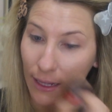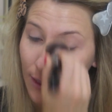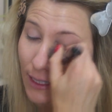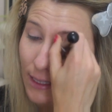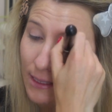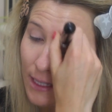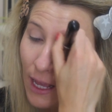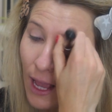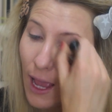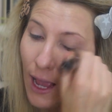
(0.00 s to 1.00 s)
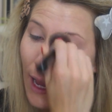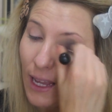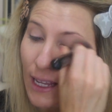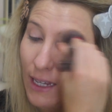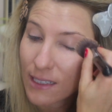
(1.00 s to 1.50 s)
eyelids,
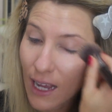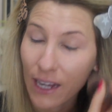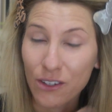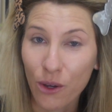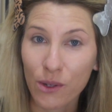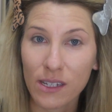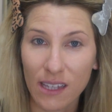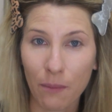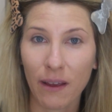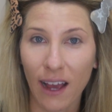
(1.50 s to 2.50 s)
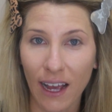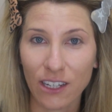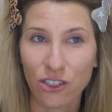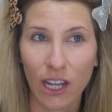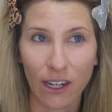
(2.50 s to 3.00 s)
and I noticed that my
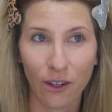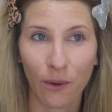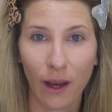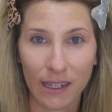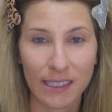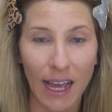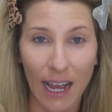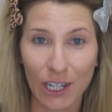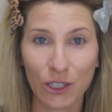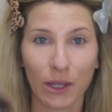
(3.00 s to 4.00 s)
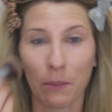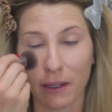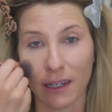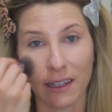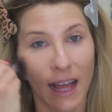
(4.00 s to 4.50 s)
eyeshadow has actually
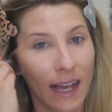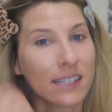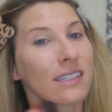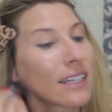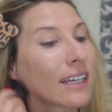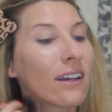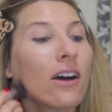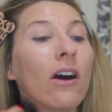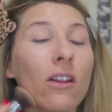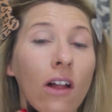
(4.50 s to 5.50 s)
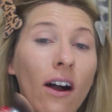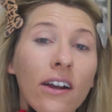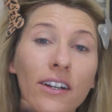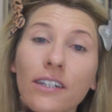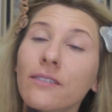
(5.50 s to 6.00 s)
been lasting
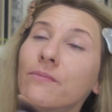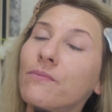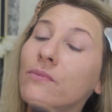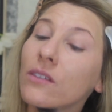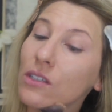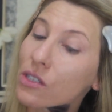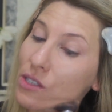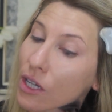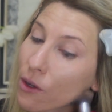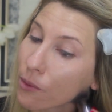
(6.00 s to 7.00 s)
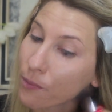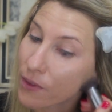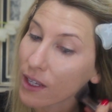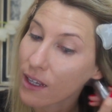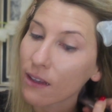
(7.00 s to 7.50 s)
longer. So
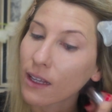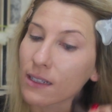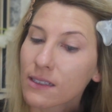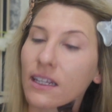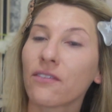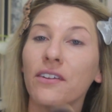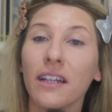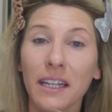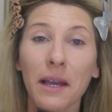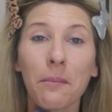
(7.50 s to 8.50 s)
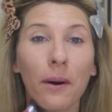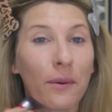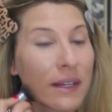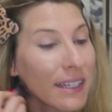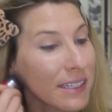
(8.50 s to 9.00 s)
that's definitely a
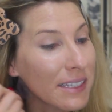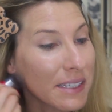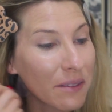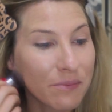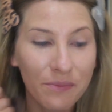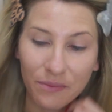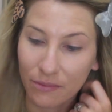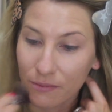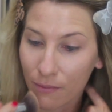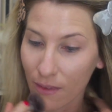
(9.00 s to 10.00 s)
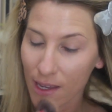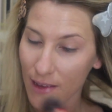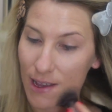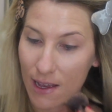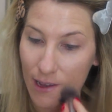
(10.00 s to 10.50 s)
bonus.
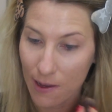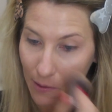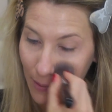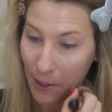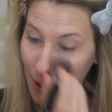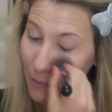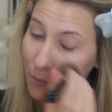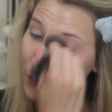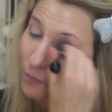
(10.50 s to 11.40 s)
Okay.